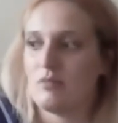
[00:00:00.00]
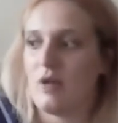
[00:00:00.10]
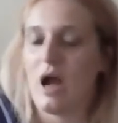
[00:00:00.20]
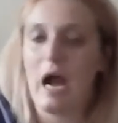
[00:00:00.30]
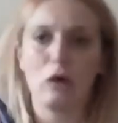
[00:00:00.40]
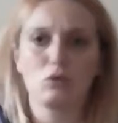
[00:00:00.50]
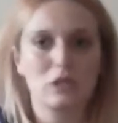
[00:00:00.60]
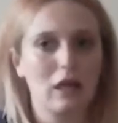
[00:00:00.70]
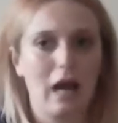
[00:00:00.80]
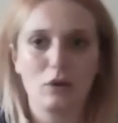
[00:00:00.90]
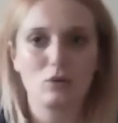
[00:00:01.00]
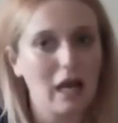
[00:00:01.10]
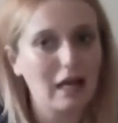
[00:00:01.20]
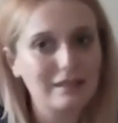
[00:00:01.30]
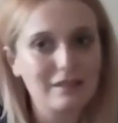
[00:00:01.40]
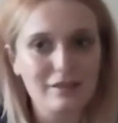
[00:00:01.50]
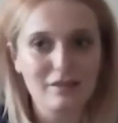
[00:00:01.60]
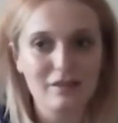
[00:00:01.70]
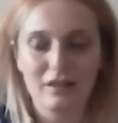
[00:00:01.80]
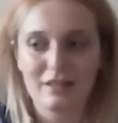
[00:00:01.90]
how to
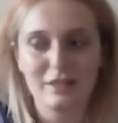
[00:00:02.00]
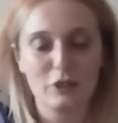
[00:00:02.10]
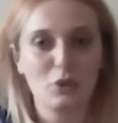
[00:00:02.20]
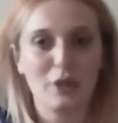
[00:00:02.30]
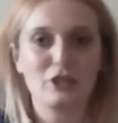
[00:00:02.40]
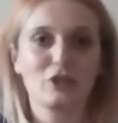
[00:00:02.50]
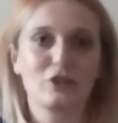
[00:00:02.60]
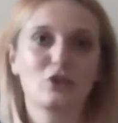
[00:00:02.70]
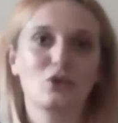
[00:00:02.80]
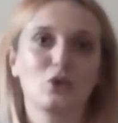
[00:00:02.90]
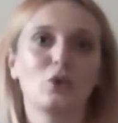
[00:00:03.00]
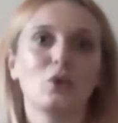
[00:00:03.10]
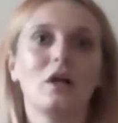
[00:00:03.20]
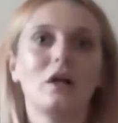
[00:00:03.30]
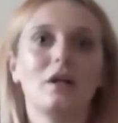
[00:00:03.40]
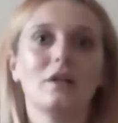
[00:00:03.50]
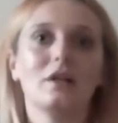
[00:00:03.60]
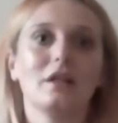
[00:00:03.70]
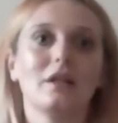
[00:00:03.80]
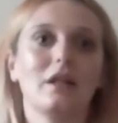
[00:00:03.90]
handle situations. Or
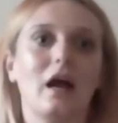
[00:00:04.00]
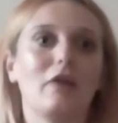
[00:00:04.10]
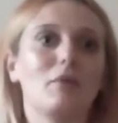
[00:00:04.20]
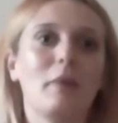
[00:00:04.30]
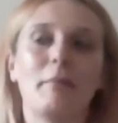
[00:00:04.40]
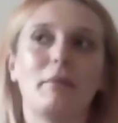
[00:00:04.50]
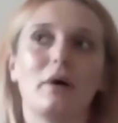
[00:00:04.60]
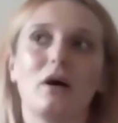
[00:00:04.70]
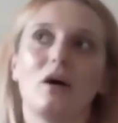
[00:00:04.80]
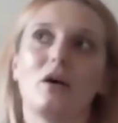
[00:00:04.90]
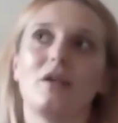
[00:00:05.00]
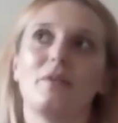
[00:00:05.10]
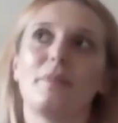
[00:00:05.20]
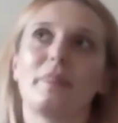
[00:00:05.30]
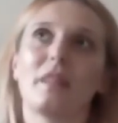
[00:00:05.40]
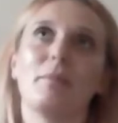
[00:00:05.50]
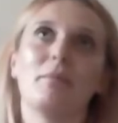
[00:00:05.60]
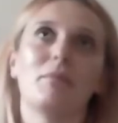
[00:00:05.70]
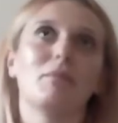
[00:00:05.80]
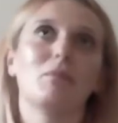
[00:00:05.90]
I remember
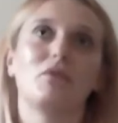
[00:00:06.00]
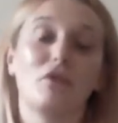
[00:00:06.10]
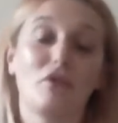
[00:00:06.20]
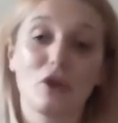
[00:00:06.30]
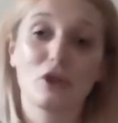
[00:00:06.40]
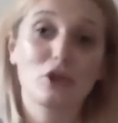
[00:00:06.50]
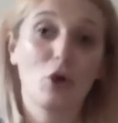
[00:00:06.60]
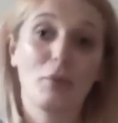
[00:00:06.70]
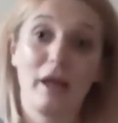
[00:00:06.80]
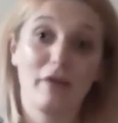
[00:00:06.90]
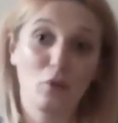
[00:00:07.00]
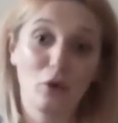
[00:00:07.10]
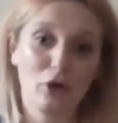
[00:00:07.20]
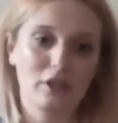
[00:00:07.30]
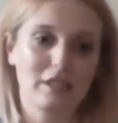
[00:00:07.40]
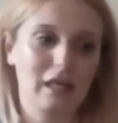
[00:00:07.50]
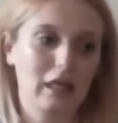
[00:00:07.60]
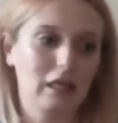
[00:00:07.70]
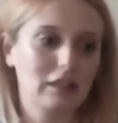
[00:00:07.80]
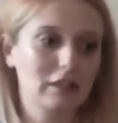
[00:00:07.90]
in the first home I ever worked
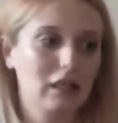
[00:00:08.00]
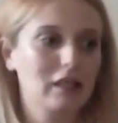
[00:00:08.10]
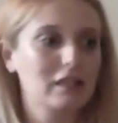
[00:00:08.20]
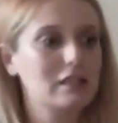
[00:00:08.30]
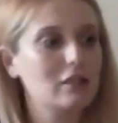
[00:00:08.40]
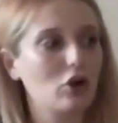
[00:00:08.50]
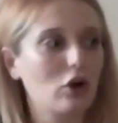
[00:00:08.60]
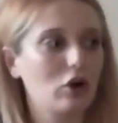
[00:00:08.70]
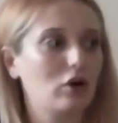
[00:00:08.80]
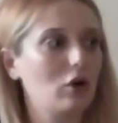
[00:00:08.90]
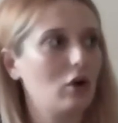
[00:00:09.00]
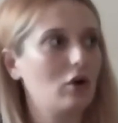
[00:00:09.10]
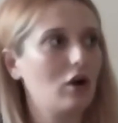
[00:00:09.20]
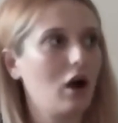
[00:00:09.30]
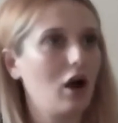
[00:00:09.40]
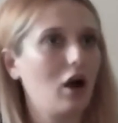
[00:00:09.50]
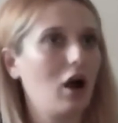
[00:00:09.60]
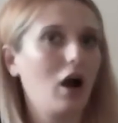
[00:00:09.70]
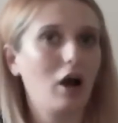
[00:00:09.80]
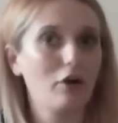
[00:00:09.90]
in, and I said, oh,
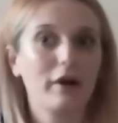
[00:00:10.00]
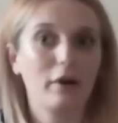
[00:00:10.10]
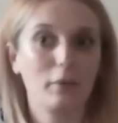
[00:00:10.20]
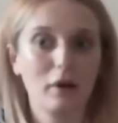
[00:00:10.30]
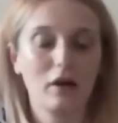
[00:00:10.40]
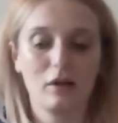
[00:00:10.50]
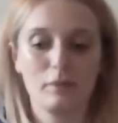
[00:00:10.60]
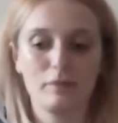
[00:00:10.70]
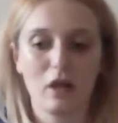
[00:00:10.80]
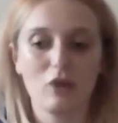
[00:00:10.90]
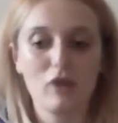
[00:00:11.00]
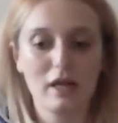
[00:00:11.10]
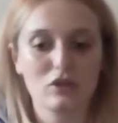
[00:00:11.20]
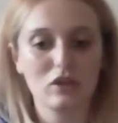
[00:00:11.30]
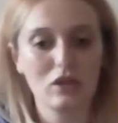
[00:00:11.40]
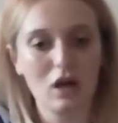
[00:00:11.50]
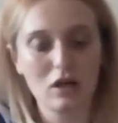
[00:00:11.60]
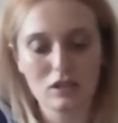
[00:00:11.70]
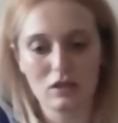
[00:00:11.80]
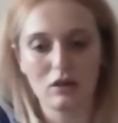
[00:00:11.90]
I read on an
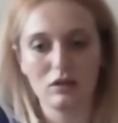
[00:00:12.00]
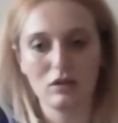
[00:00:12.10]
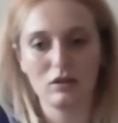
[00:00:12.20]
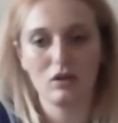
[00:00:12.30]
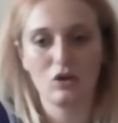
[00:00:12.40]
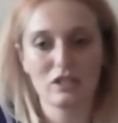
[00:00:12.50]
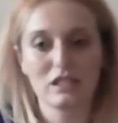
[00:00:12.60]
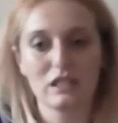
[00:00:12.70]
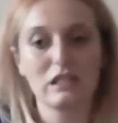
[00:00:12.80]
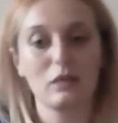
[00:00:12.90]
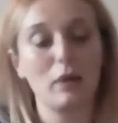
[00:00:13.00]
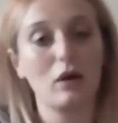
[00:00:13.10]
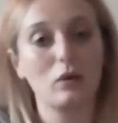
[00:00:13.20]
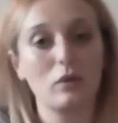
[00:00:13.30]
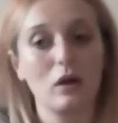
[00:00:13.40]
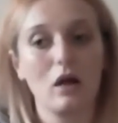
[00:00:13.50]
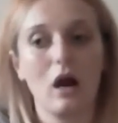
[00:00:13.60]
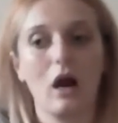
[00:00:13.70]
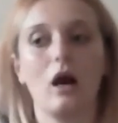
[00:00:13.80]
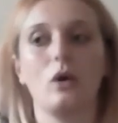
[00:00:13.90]
article, on a study about
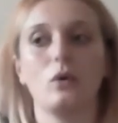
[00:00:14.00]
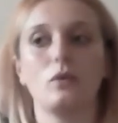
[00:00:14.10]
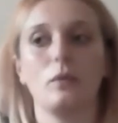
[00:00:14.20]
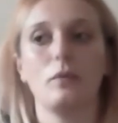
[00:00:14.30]
how